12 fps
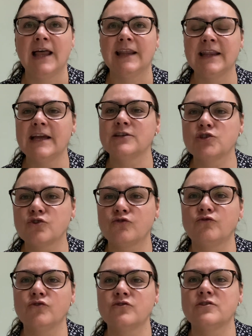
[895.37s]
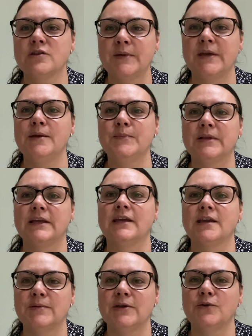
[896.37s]
Let's trust the people in
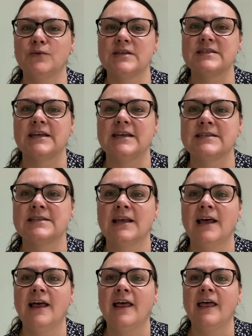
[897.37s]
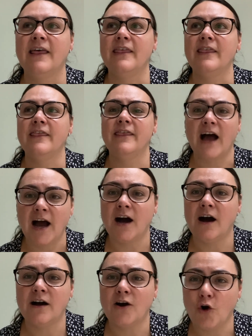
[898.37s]
communities that
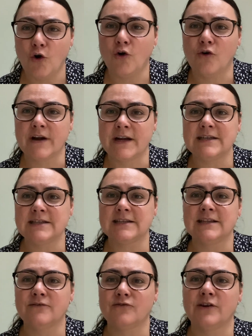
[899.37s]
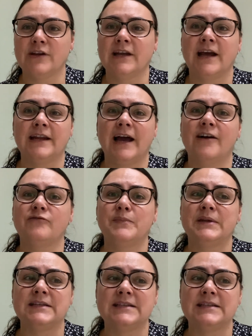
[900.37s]
are already delivering and have been